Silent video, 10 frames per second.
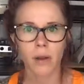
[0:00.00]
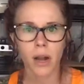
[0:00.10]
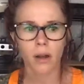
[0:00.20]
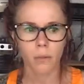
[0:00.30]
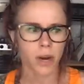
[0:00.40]

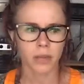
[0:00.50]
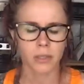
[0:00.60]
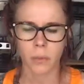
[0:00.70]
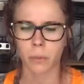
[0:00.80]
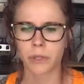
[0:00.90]

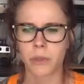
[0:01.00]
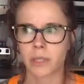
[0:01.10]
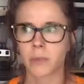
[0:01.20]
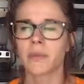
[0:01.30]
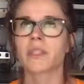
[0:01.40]
Regardless when we're doing
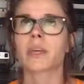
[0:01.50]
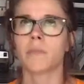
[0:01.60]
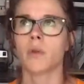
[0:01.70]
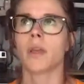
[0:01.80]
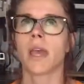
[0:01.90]
this, we have to
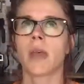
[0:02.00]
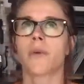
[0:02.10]
communicate